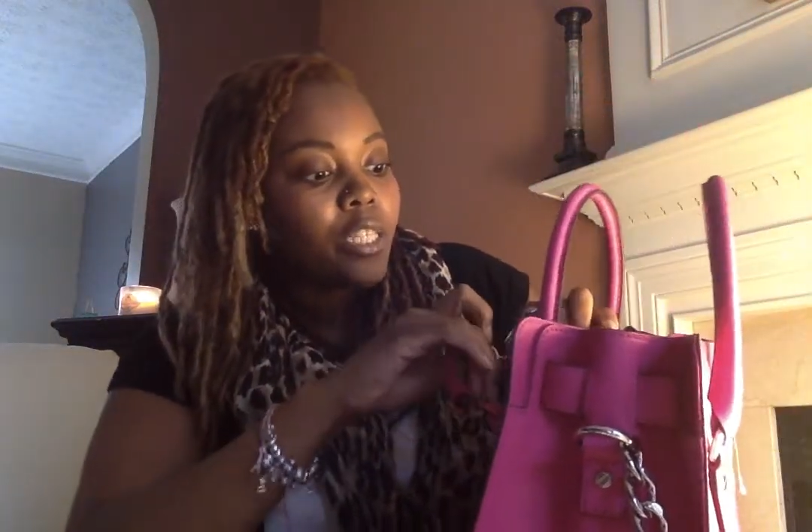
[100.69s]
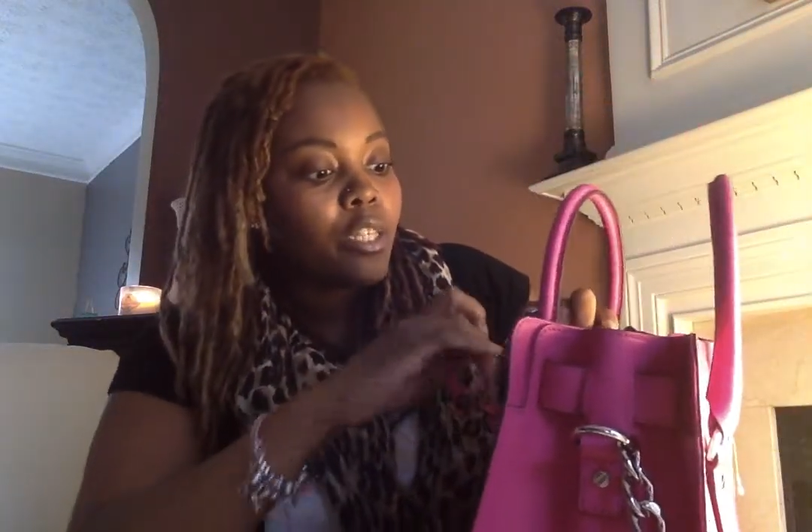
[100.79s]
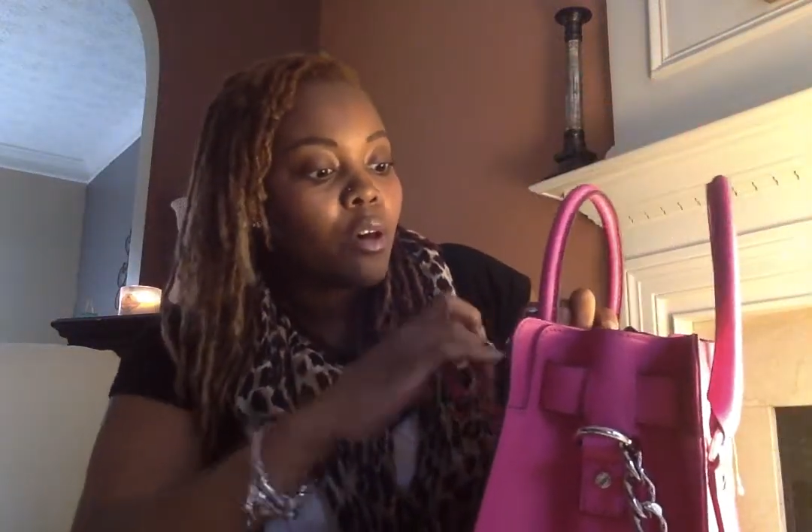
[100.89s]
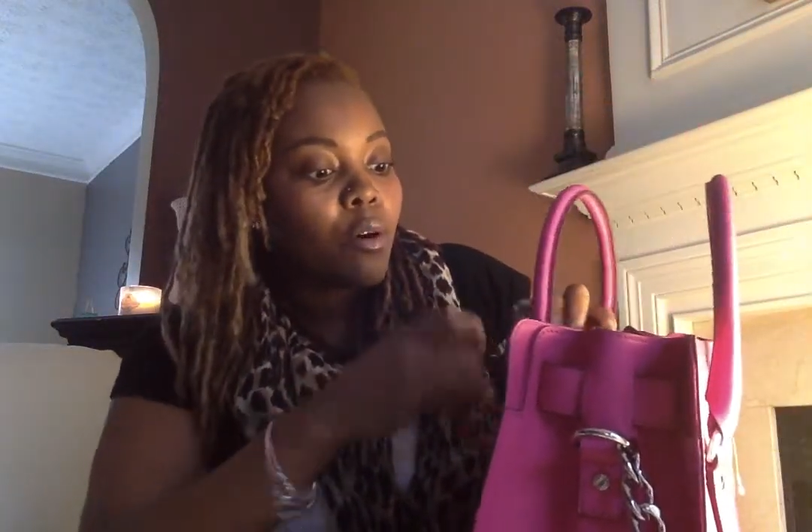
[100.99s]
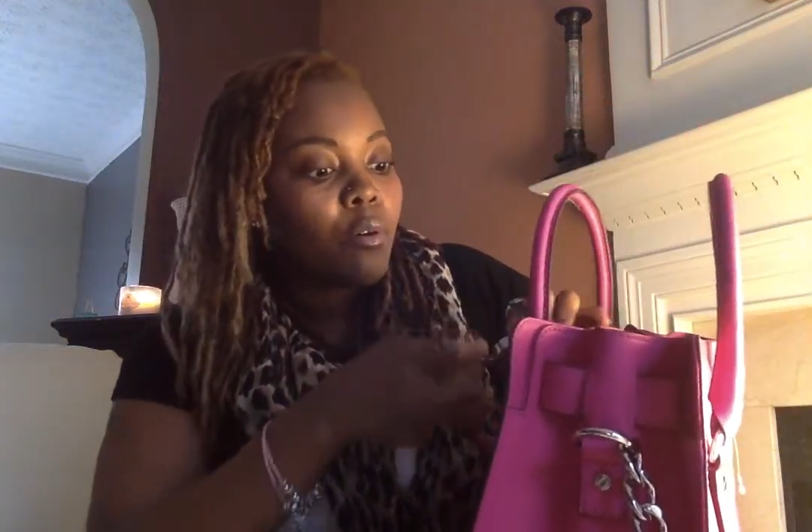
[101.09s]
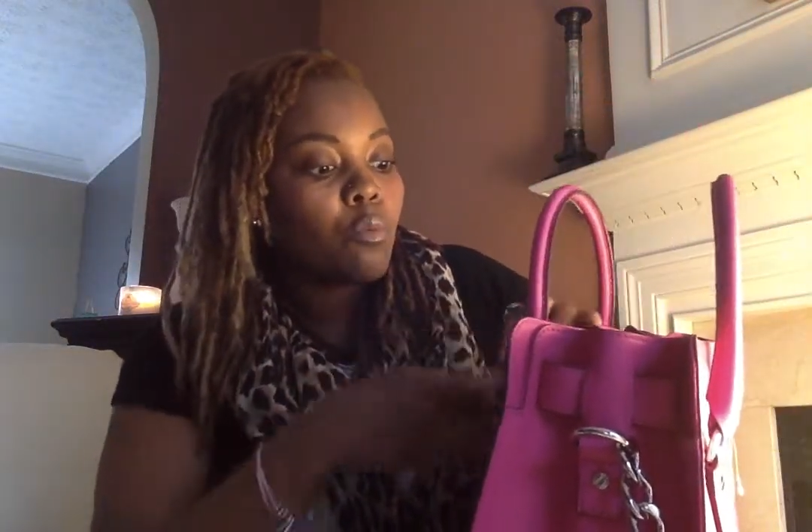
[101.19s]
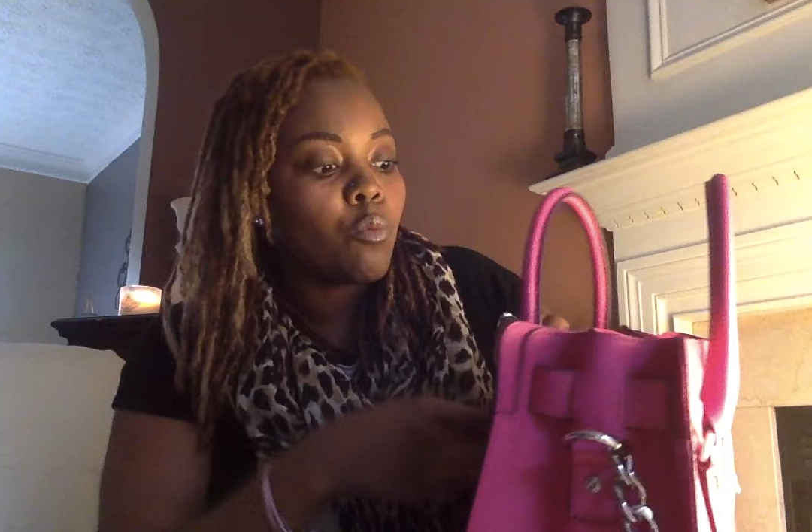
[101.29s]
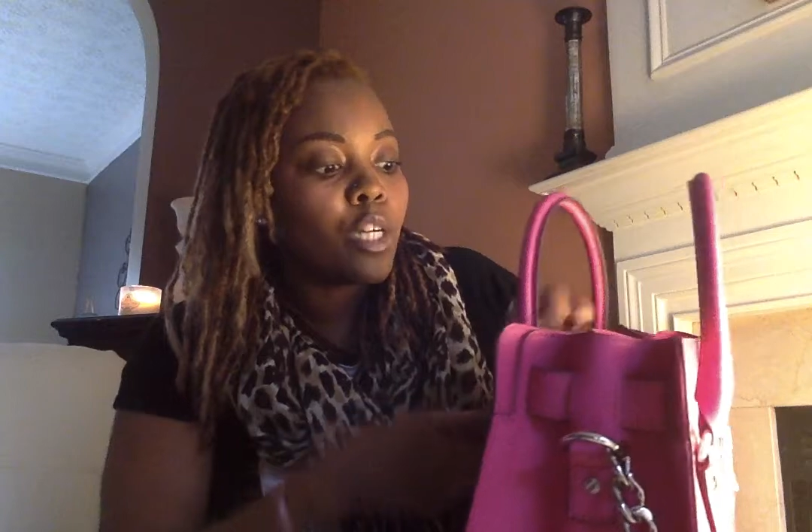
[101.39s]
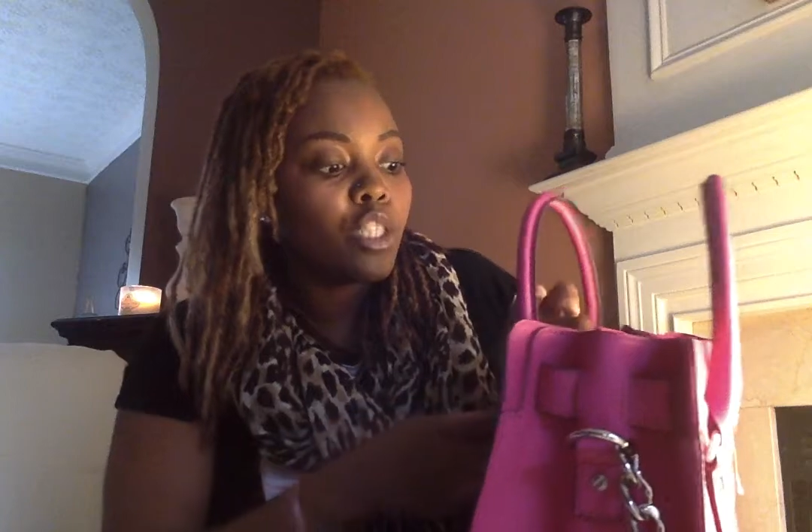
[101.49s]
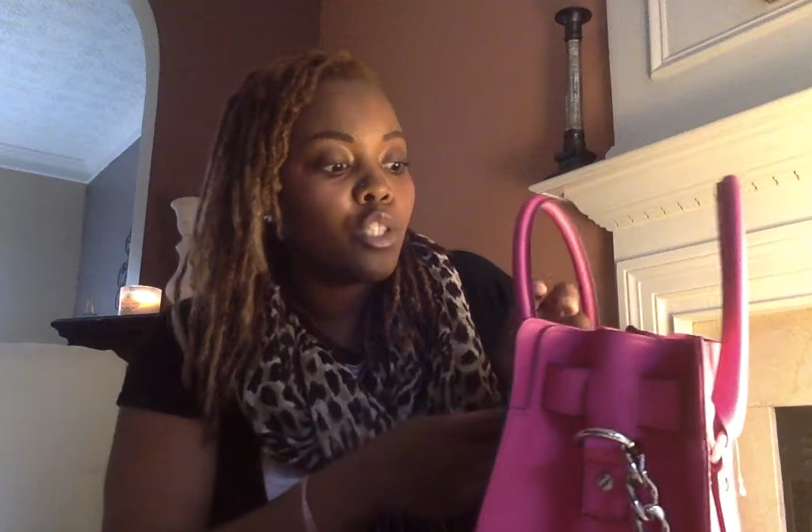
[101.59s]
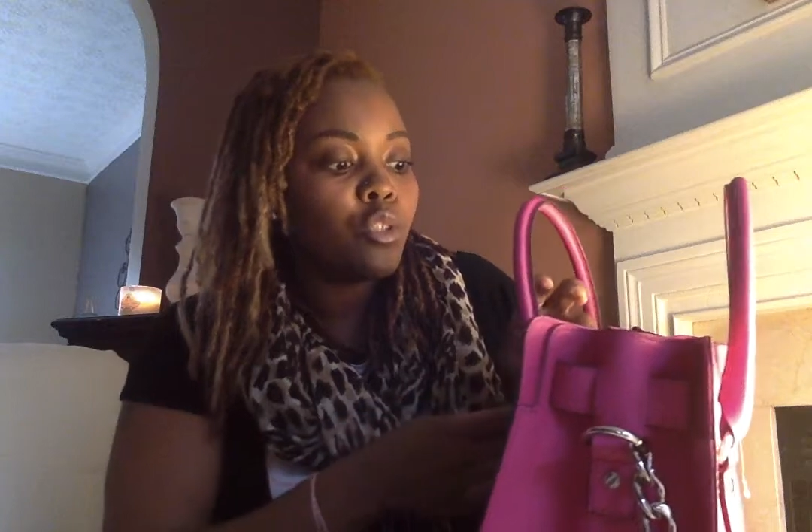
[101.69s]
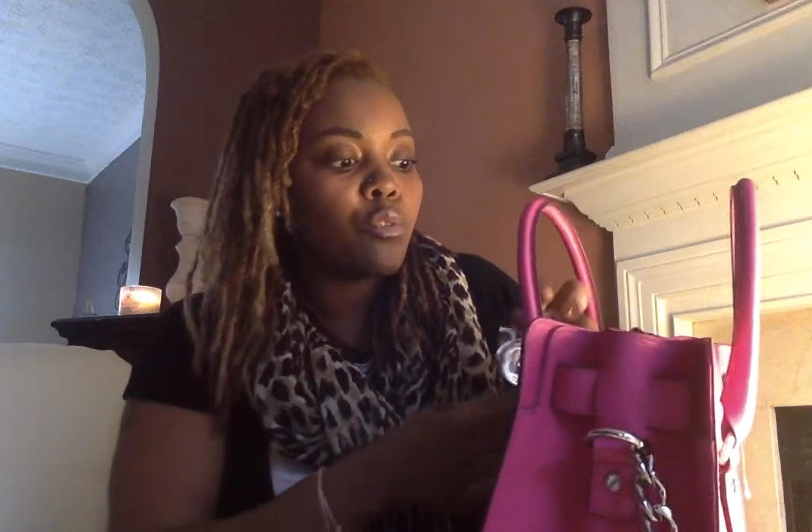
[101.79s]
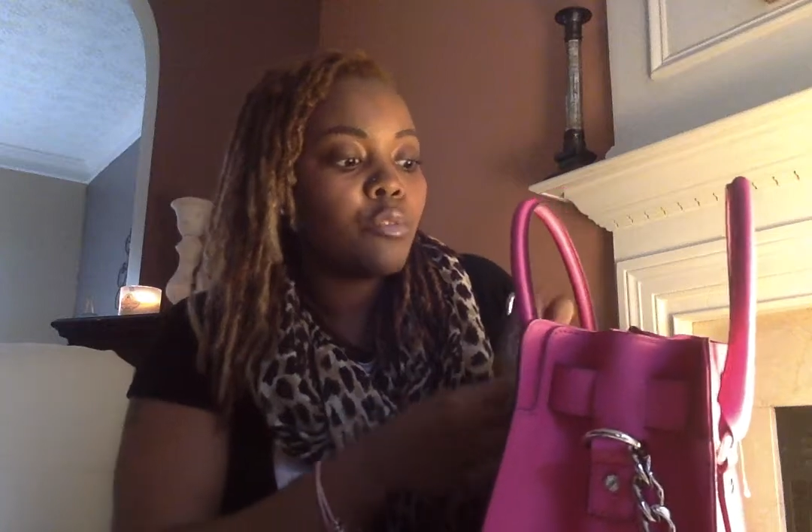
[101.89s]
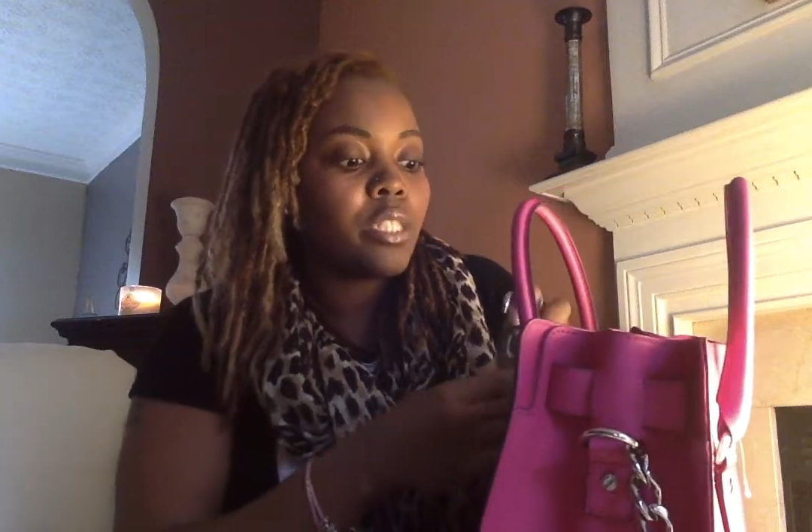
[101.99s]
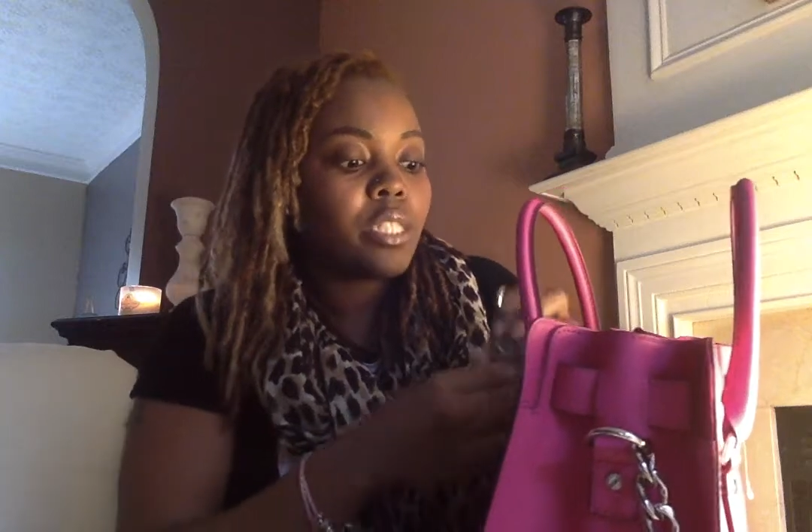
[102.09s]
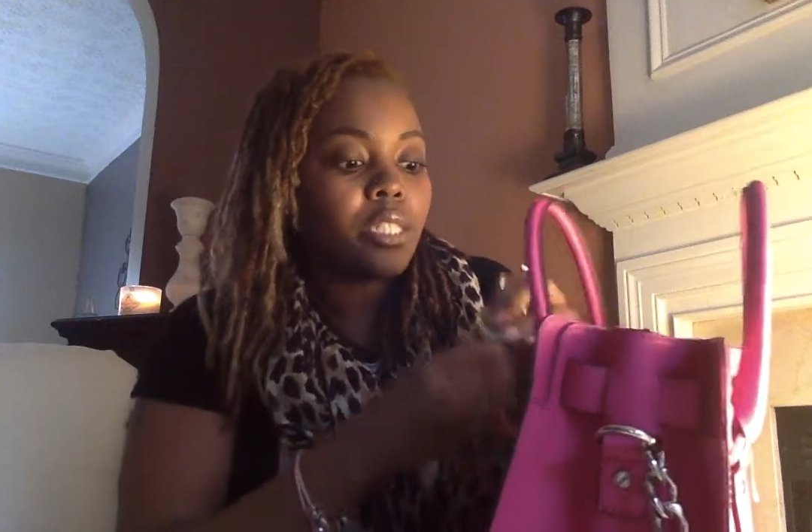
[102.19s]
So once you